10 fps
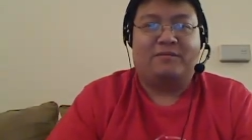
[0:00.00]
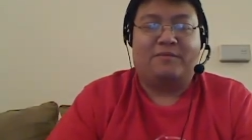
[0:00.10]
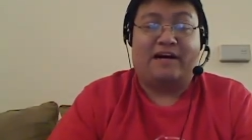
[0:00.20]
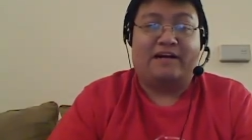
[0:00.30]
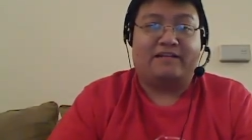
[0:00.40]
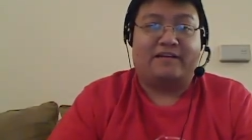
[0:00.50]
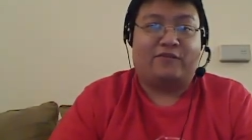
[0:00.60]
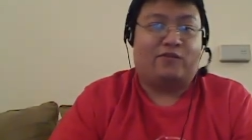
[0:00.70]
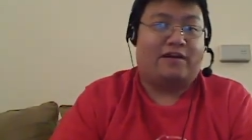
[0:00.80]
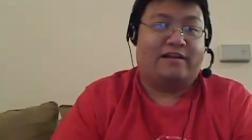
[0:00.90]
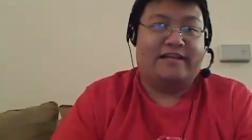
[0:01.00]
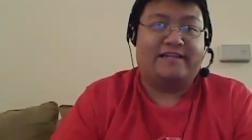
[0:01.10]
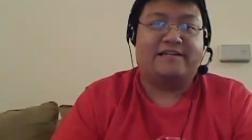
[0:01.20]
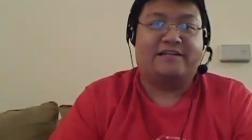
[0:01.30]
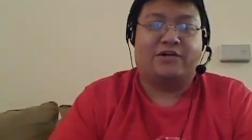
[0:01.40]
But if you want to
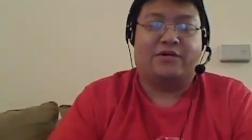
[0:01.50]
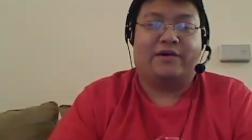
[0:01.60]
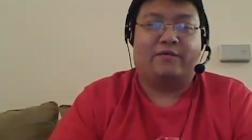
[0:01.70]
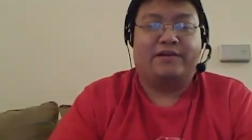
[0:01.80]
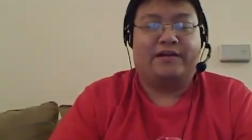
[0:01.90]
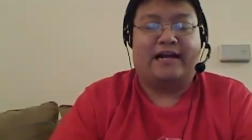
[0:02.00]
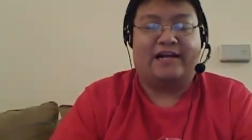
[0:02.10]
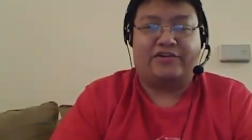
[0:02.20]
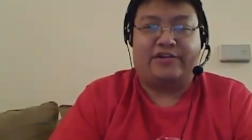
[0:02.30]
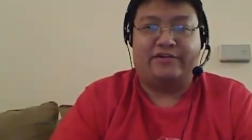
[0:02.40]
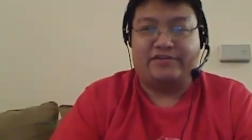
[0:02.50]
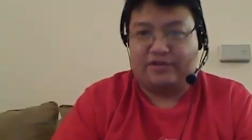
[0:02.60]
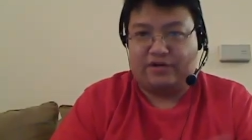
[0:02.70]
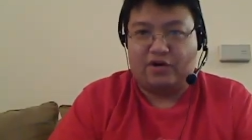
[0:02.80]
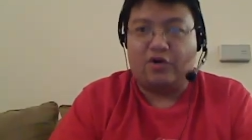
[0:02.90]
listen to it, what you can actually do is
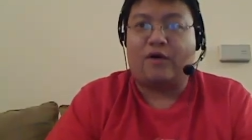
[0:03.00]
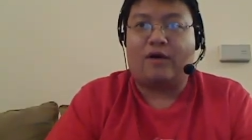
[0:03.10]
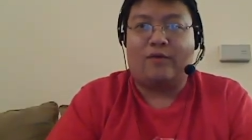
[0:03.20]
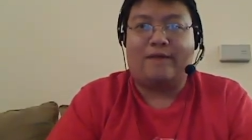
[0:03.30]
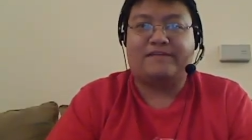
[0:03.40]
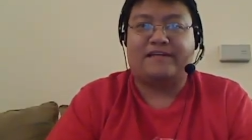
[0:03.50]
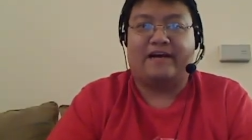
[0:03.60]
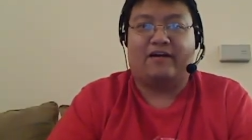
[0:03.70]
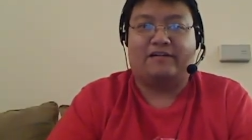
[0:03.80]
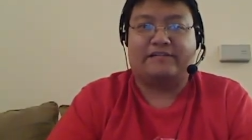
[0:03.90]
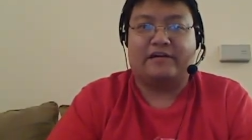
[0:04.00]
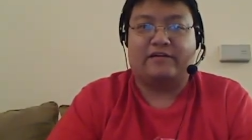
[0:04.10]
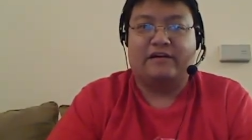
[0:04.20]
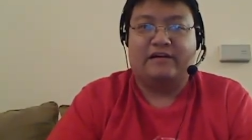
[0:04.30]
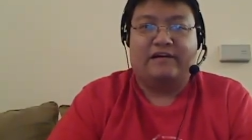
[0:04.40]
you can go to our website also,